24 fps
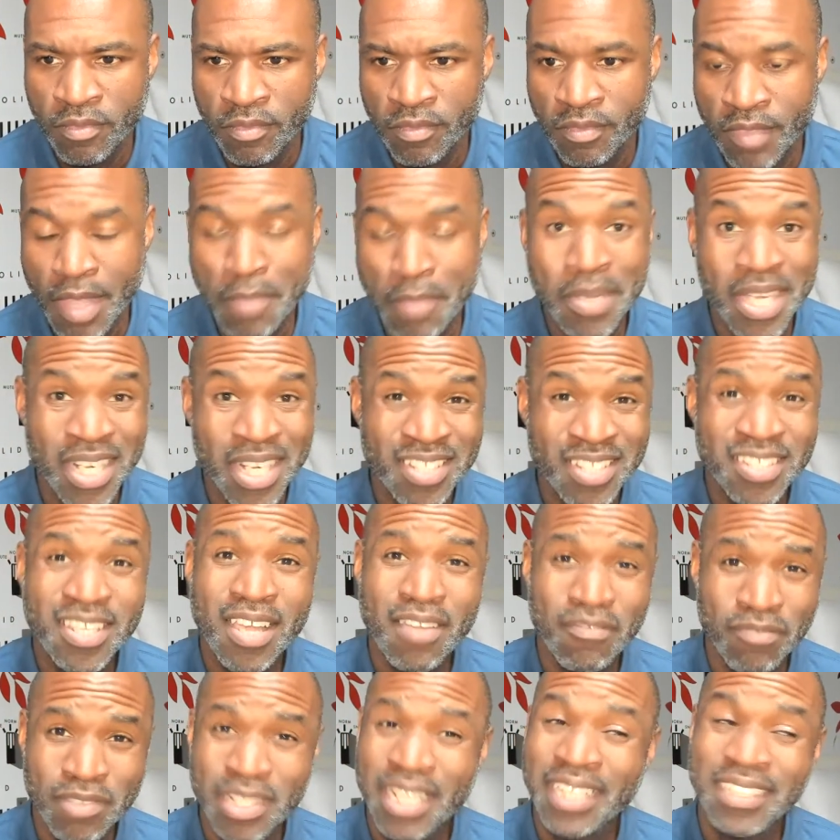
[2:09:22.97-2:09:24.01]
that bed is
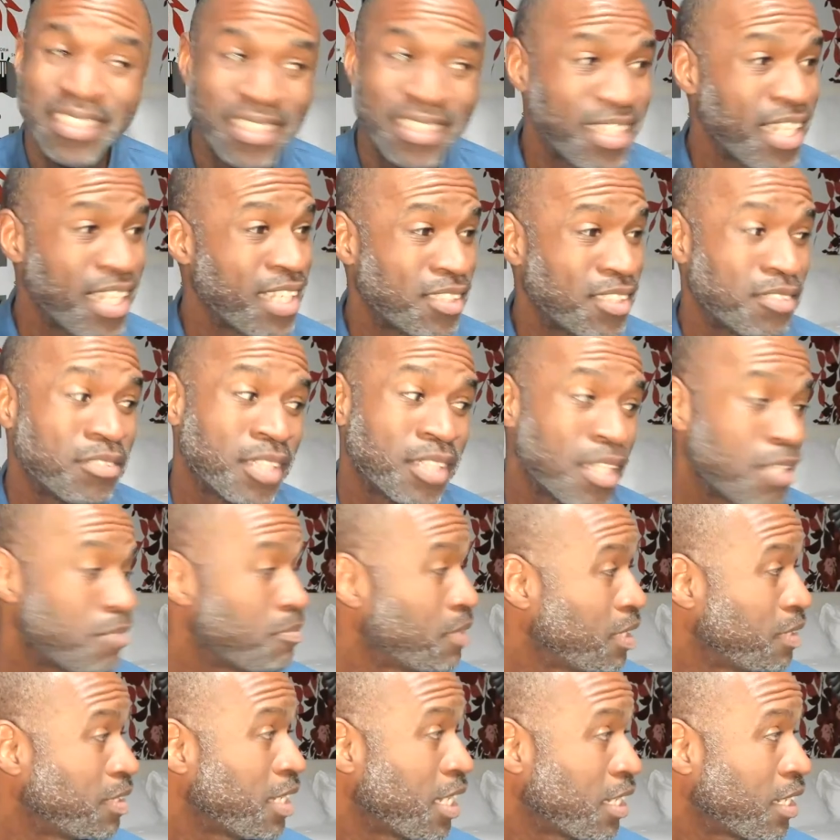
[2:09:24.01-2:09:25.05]
comfy. It's a nice hotel,
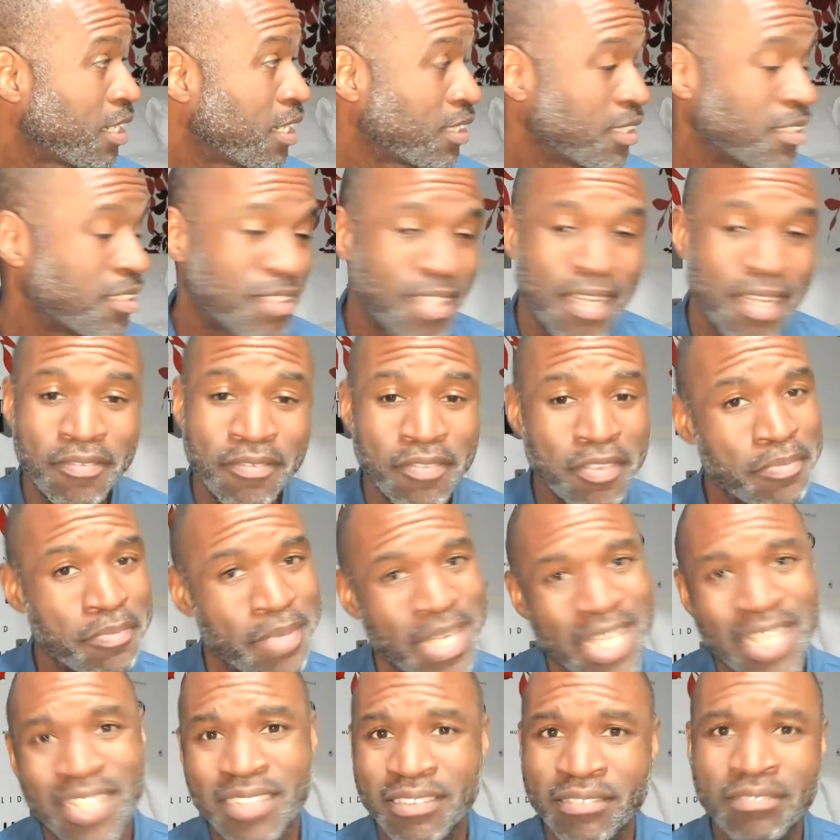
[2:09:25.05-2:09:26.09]
man. I like the comfy
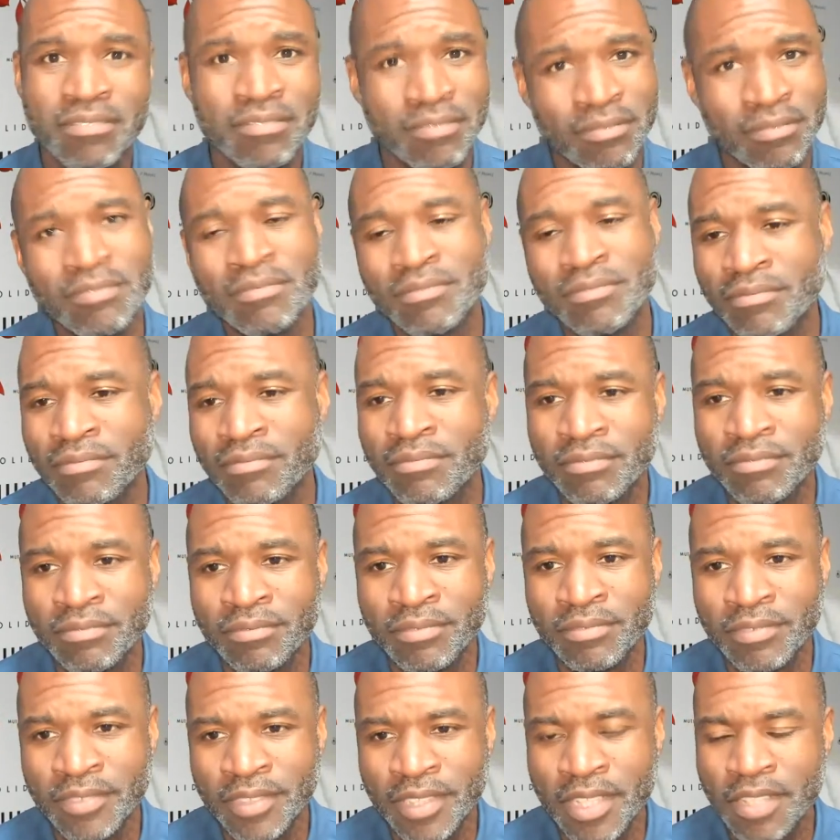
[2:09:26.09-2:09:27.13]
bed.
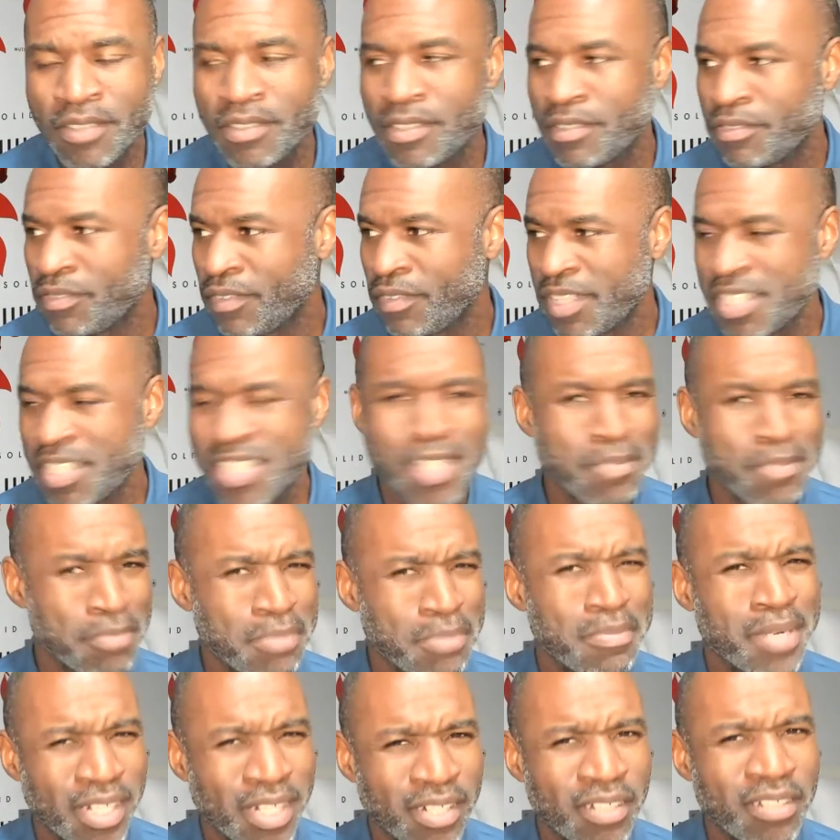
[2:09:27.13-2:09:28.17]
The fridge could be
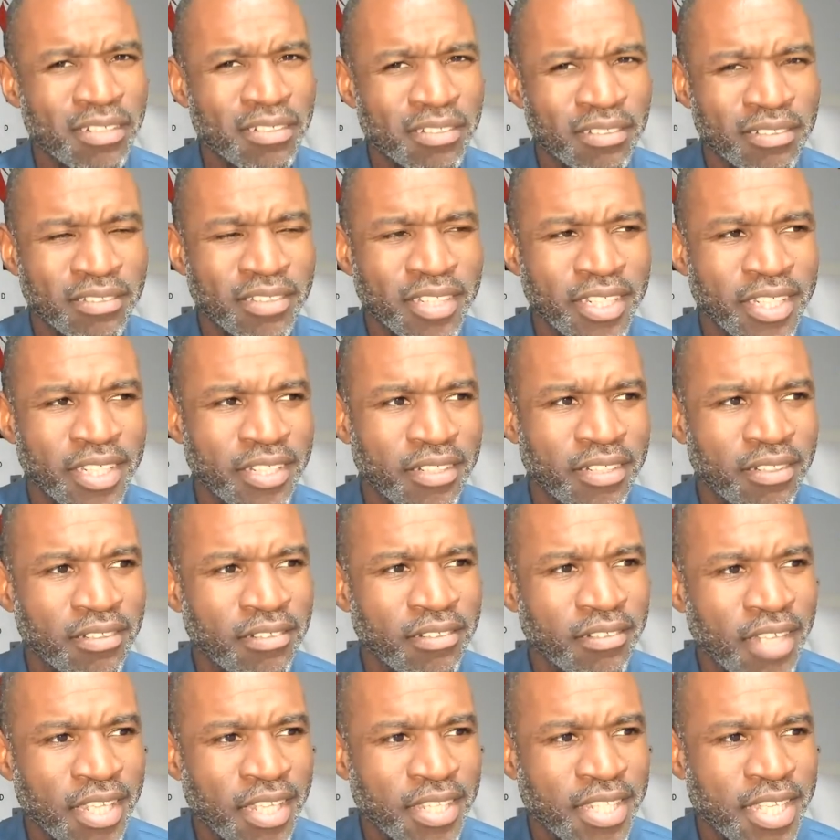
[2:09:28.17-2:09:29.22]
bigger,
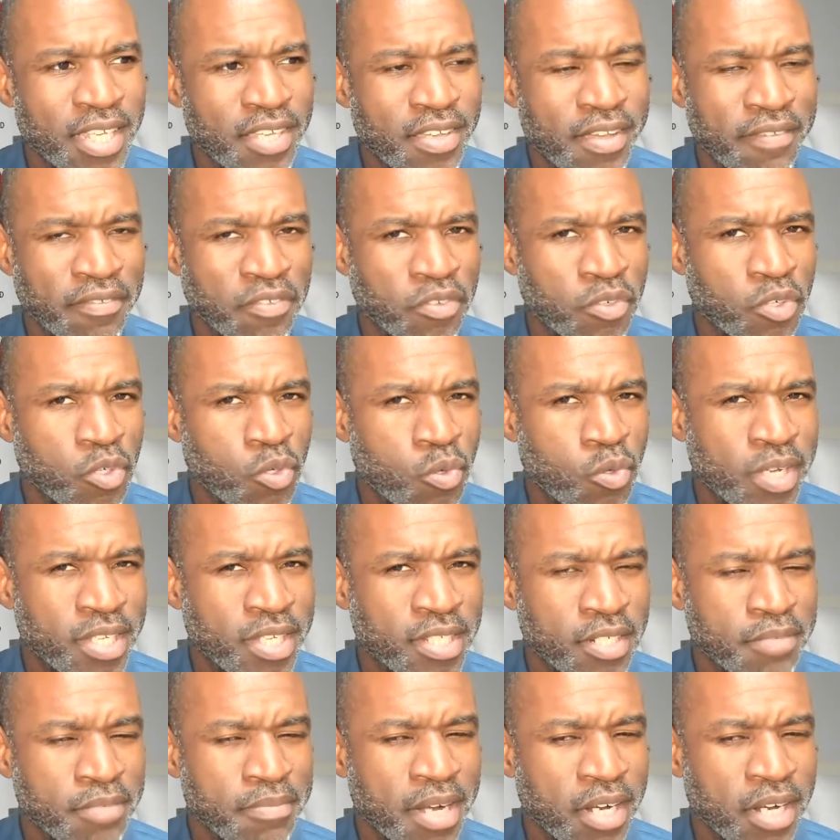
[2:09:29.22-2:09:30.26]
and I think you have to
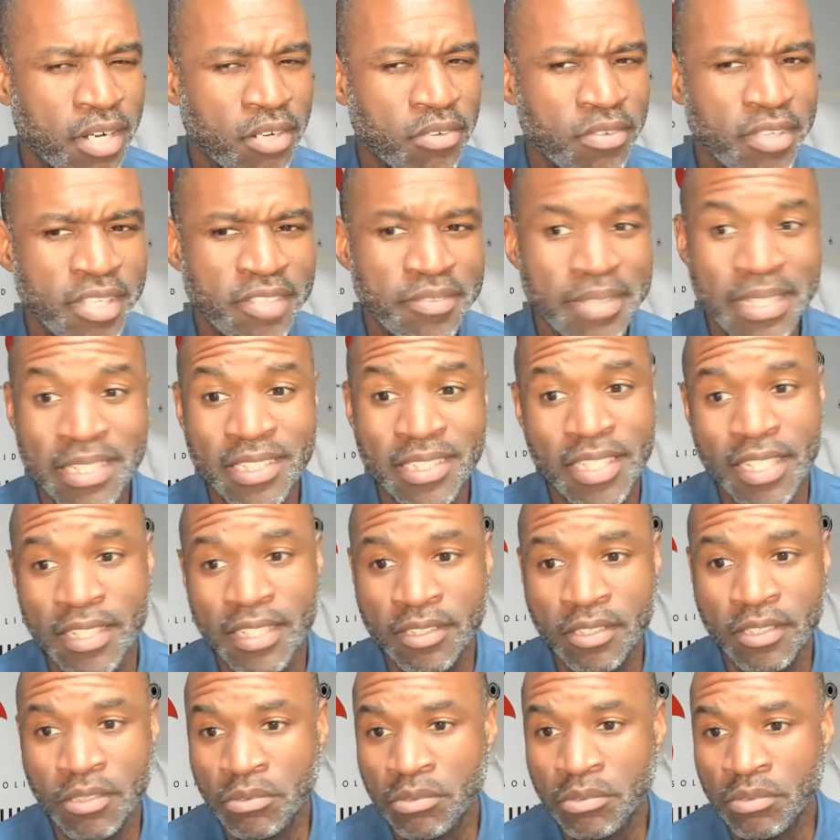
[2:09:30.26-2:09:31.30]
request a microwave. Other than that, it's
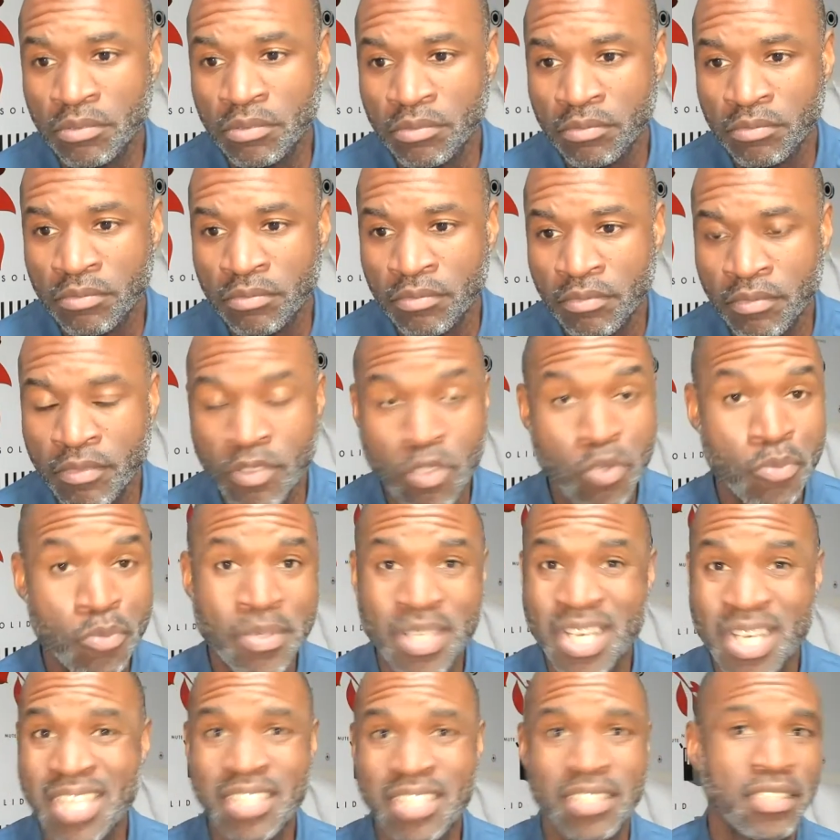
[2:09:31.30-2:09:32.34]
cool. Super
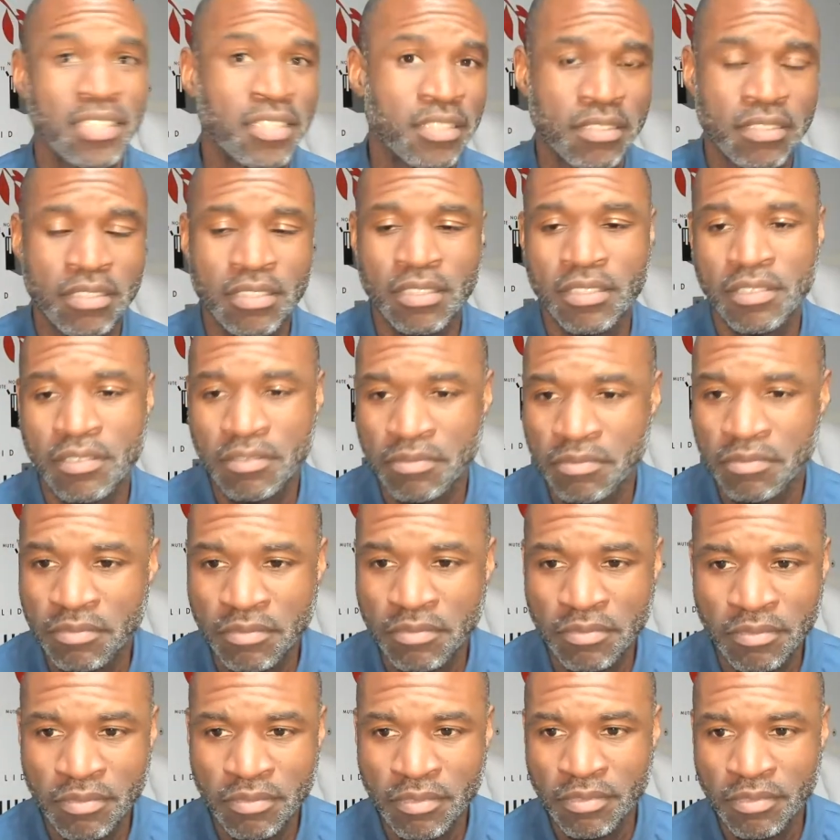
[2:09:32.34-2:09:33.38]
nice, you know.
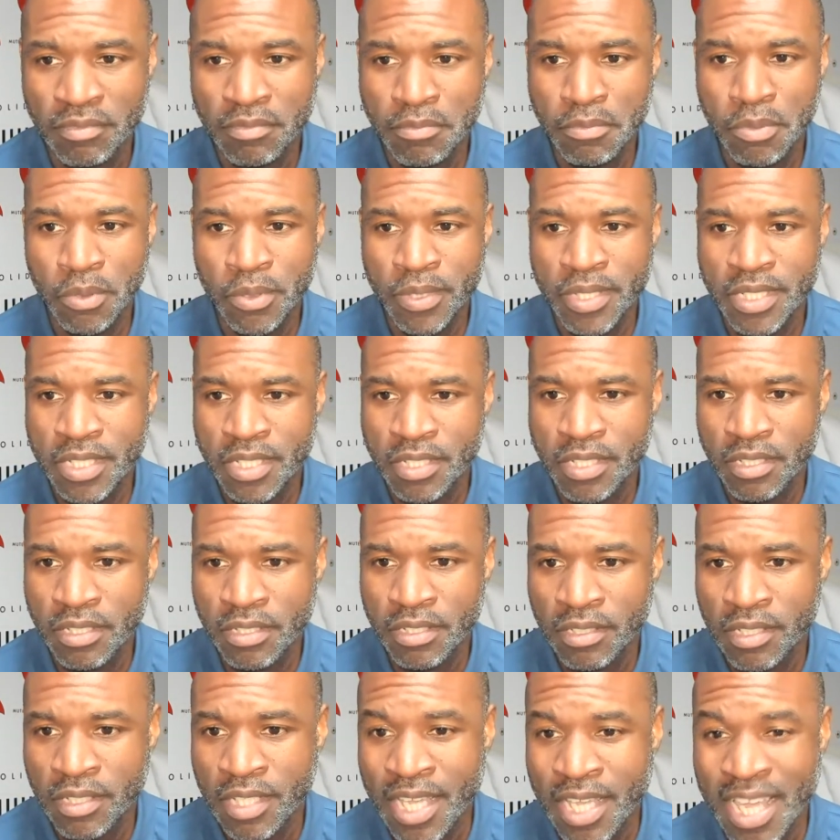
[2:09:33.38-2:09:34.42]
employees here.
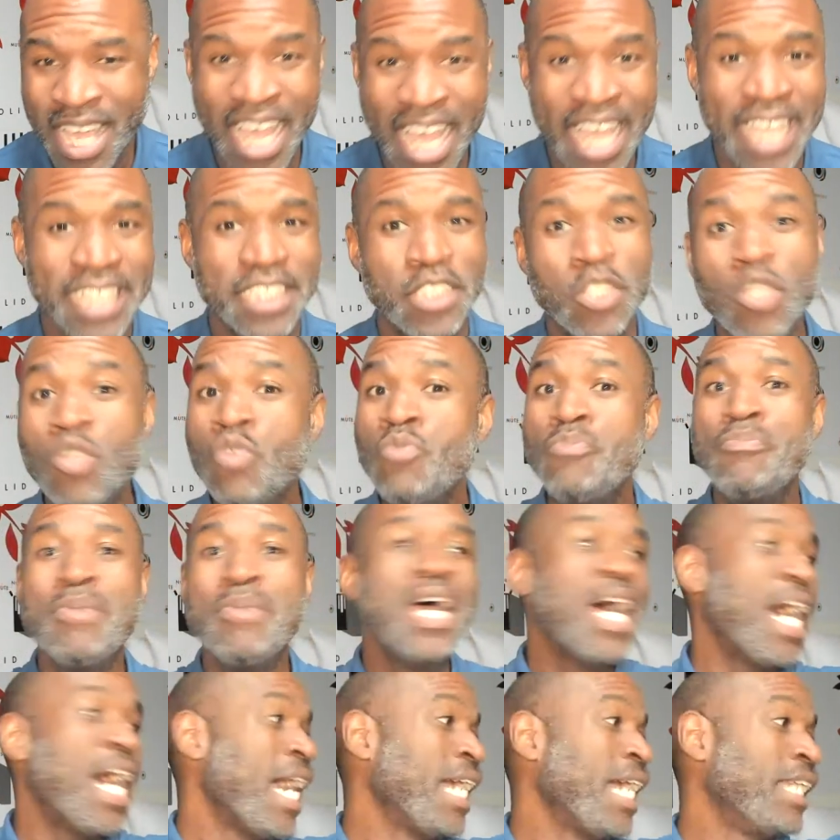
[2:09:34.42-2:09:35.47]
I had two
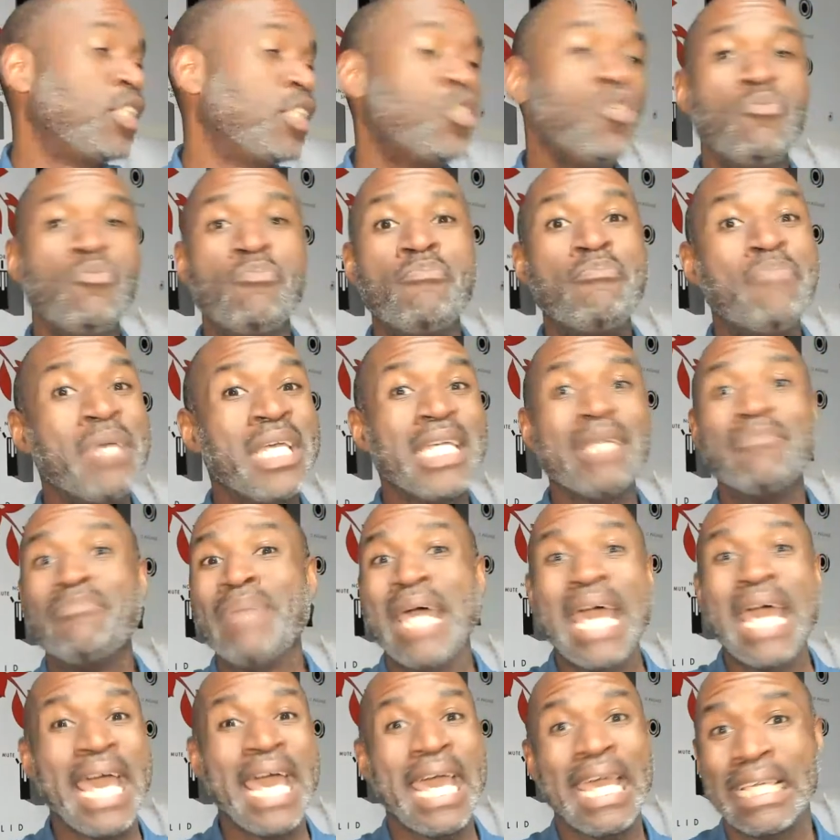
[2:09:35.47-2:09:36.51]
big
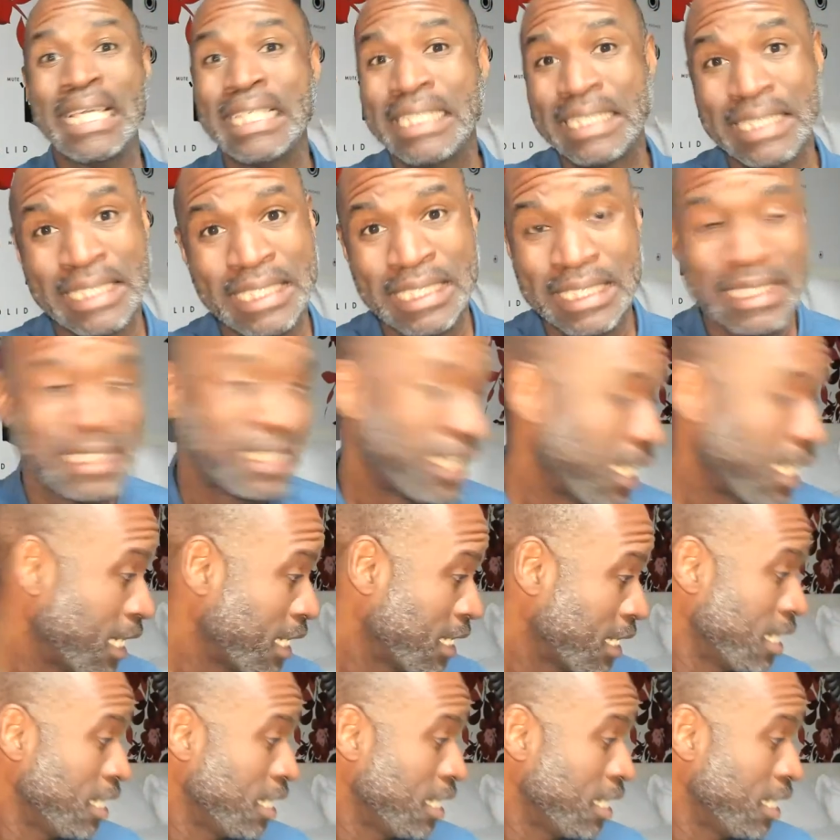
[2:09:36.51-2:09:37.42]
bags, like